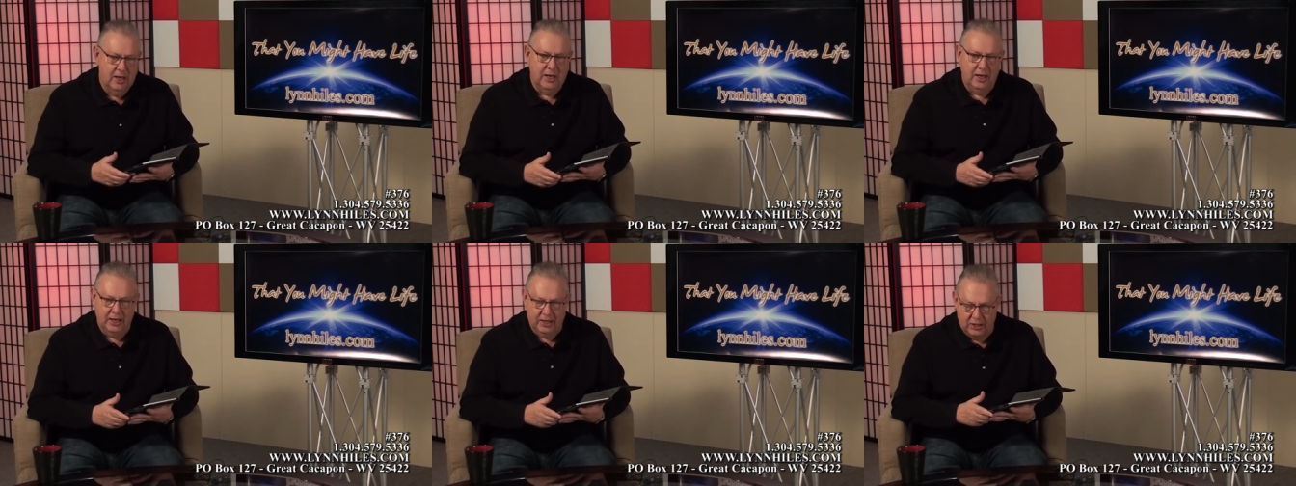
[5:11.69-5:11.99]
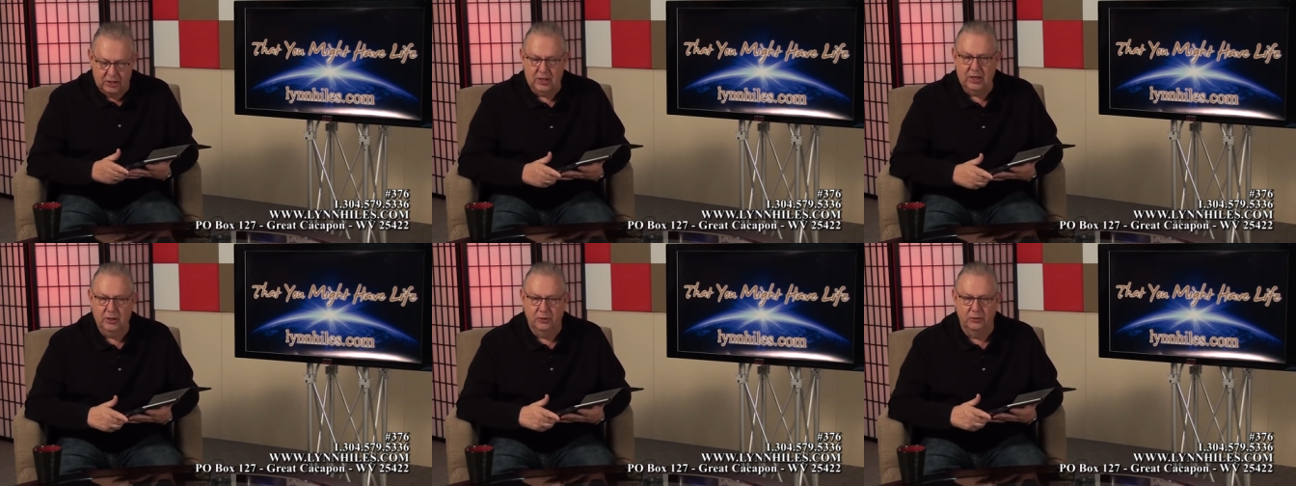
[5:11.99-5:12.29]
He
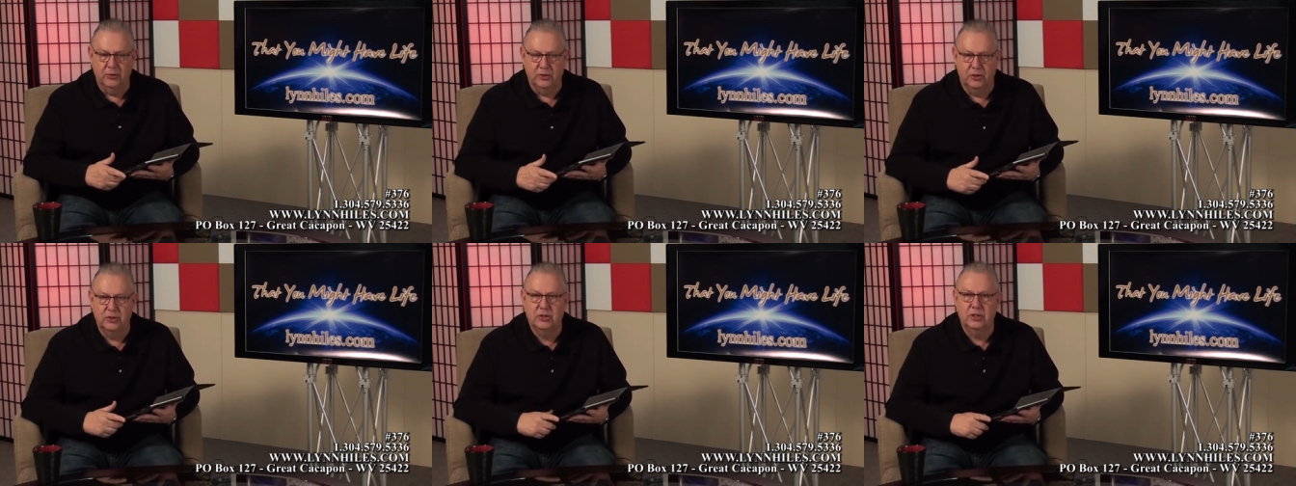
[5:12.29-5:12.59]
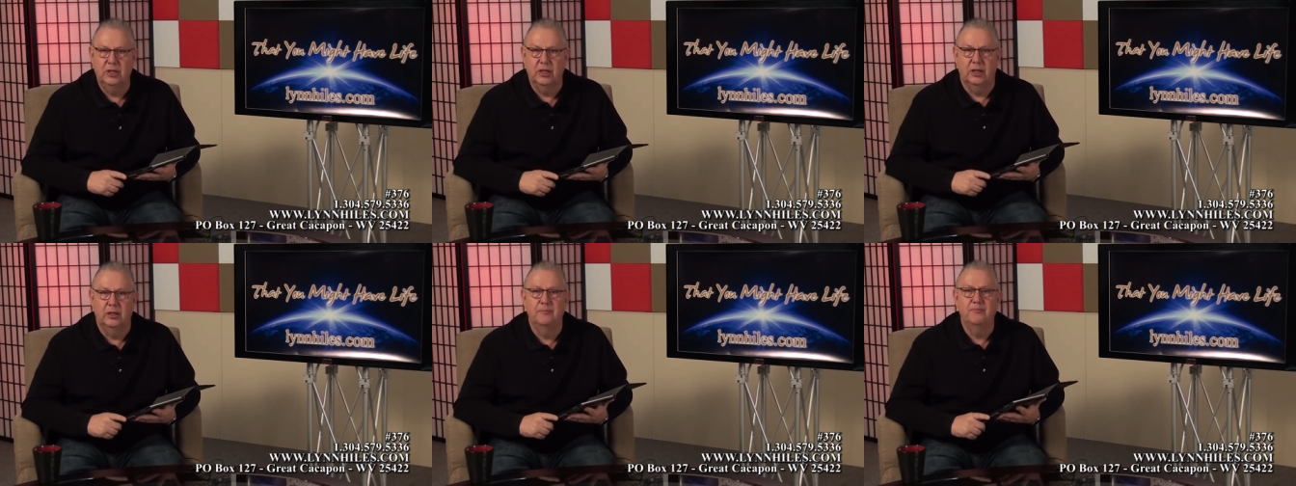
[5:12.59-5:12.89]
healed the
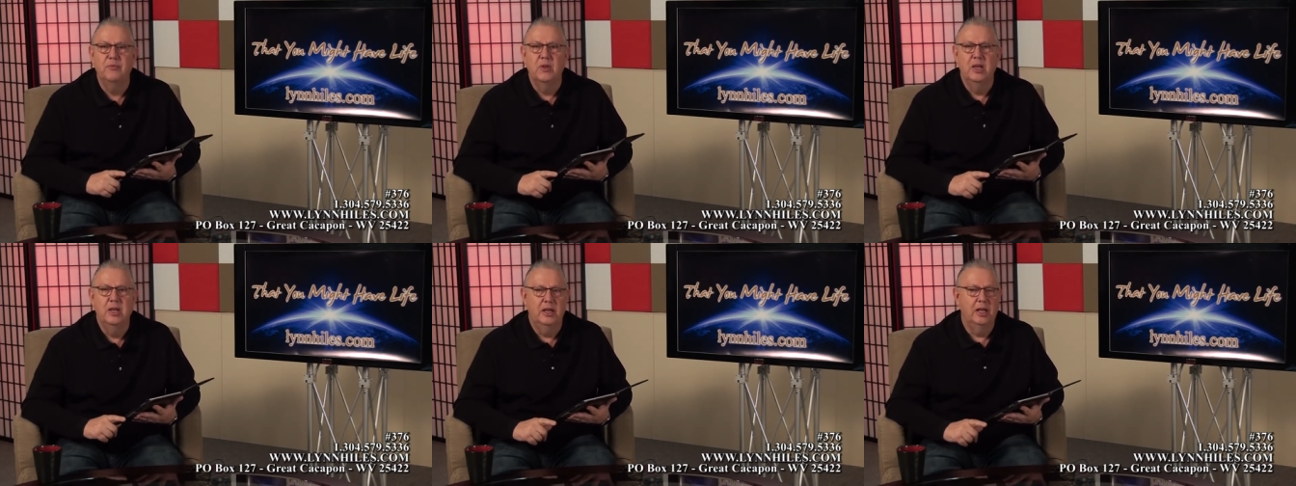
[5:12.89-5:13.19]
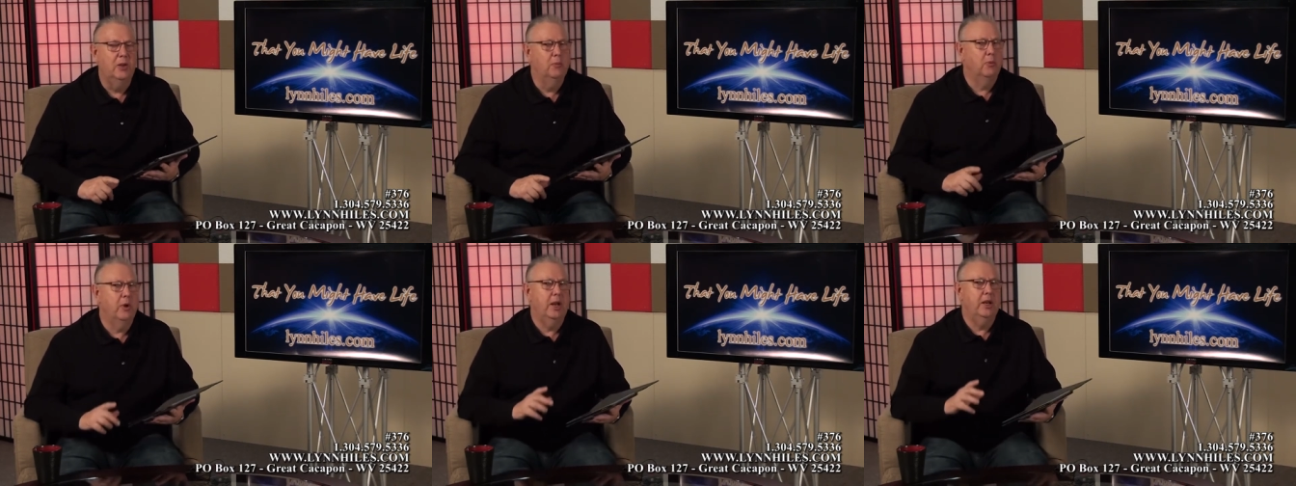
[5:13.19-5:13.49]
sick,
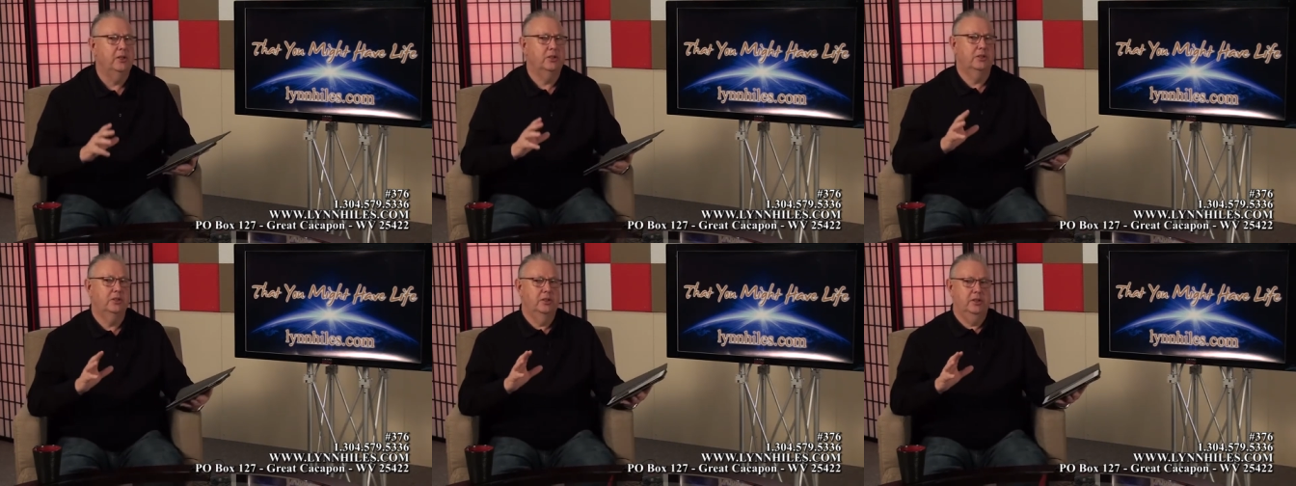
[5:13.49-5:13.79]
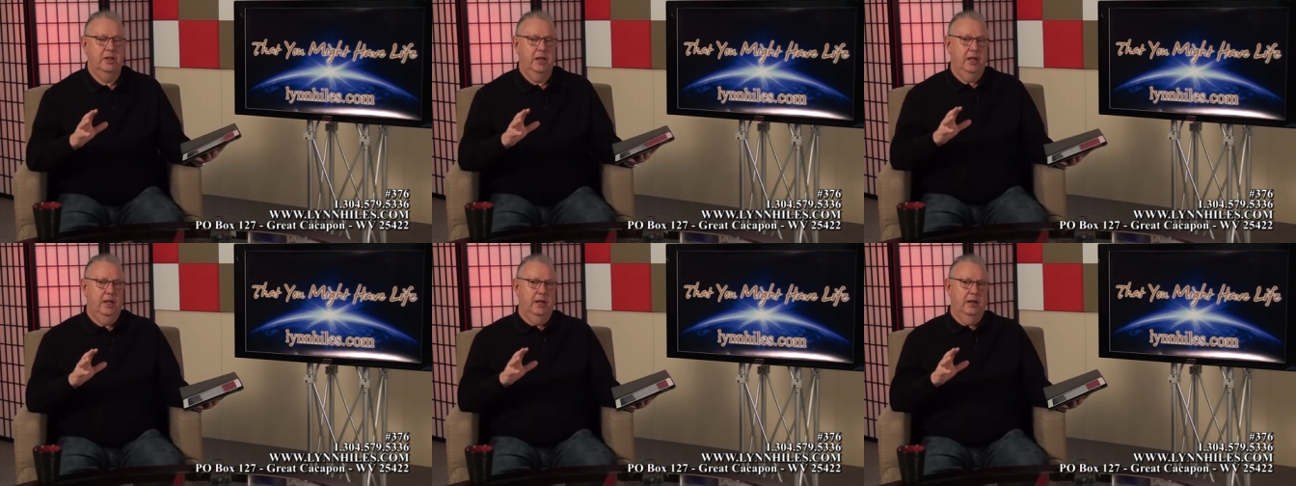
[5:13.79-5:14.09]
he raised the
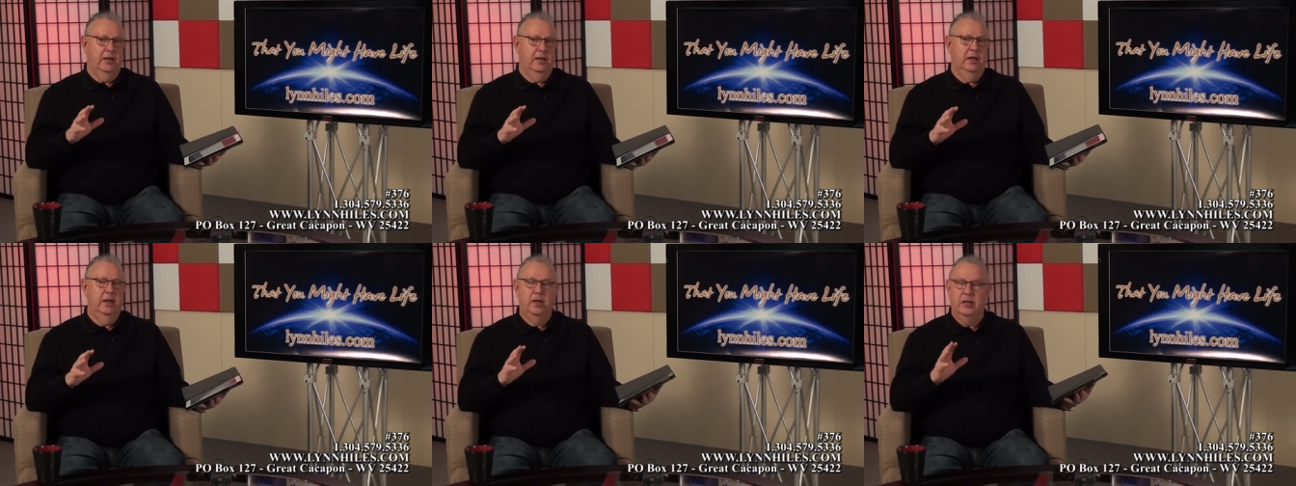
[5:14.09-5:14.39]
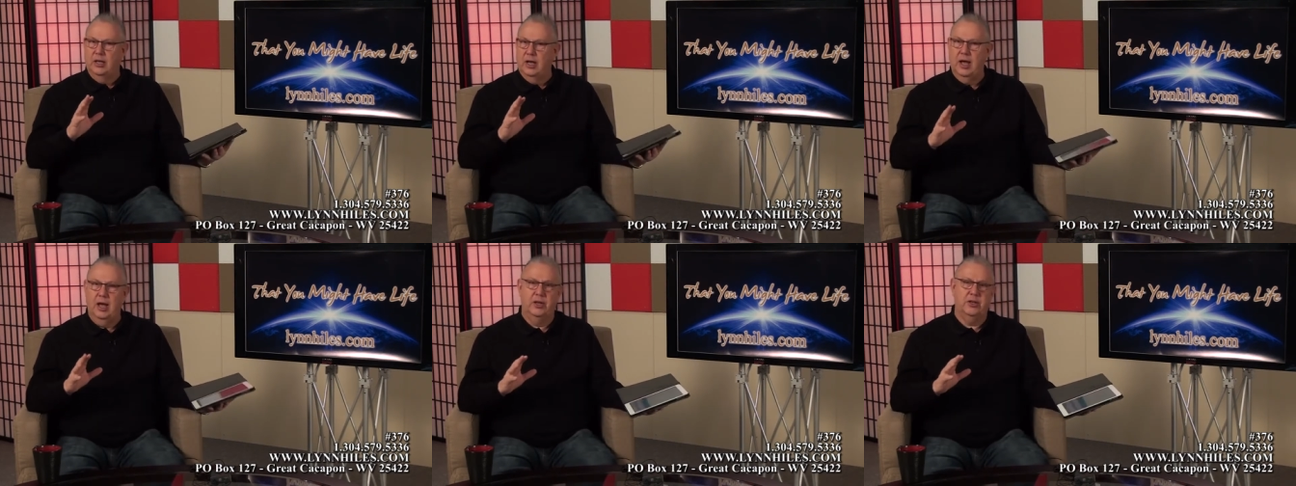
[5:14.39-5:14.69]
dead, he
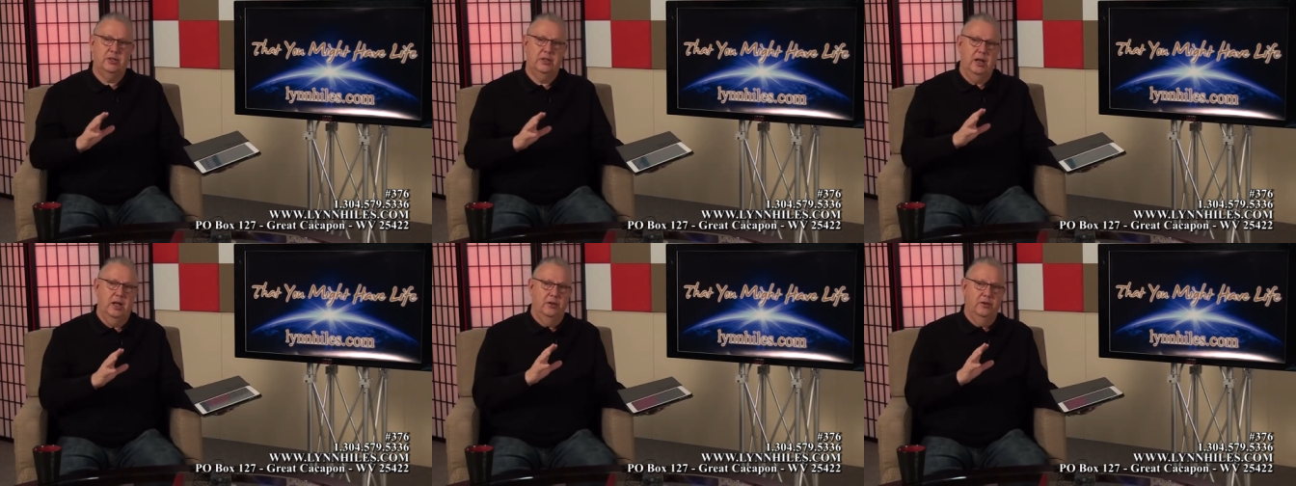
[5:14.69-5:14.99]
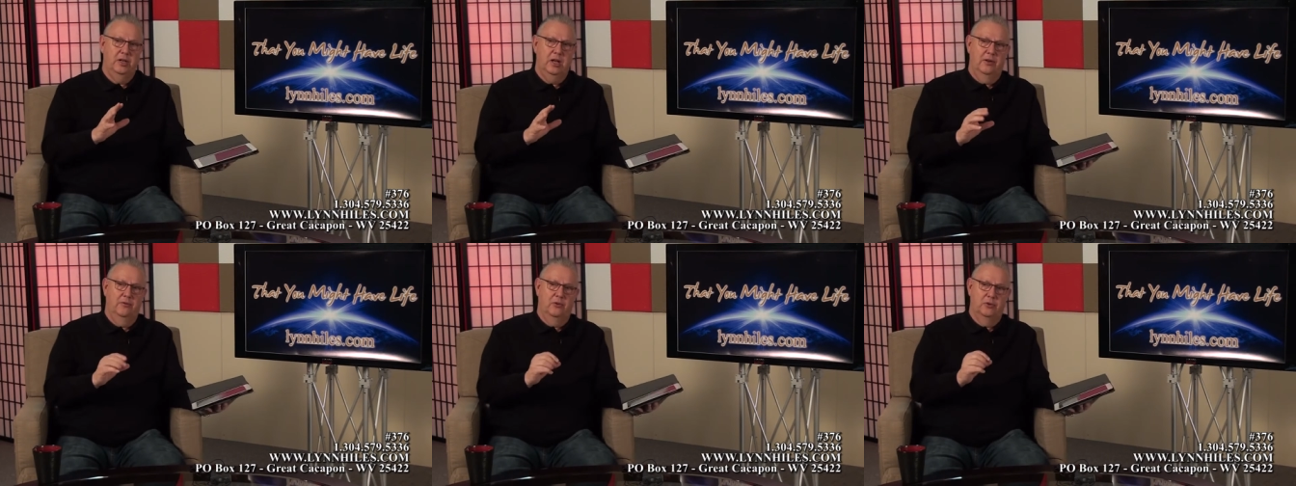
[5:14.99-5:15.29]
cast
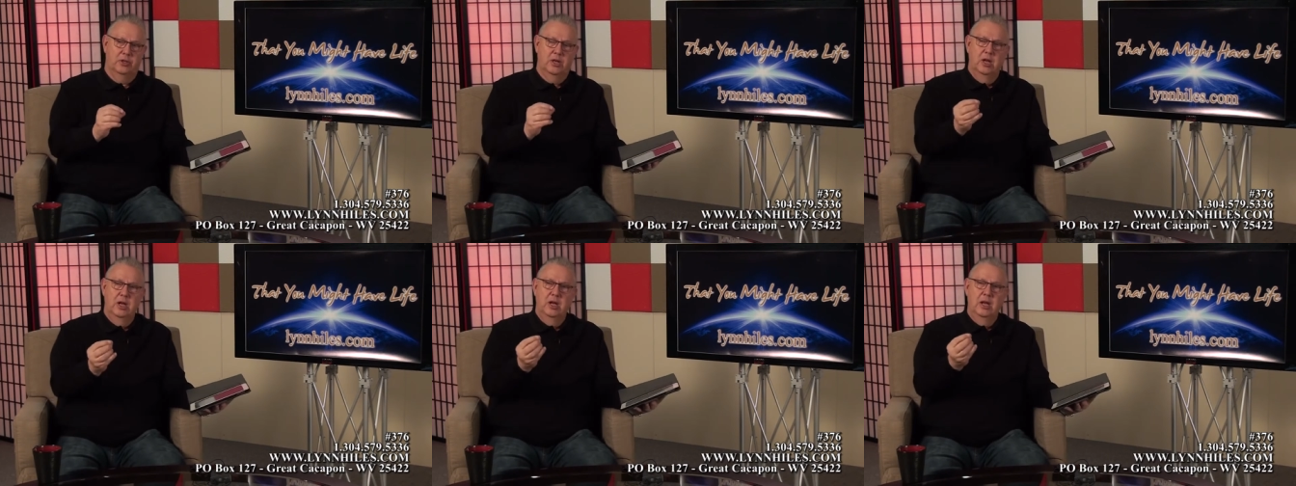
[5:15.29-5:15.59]
out devils.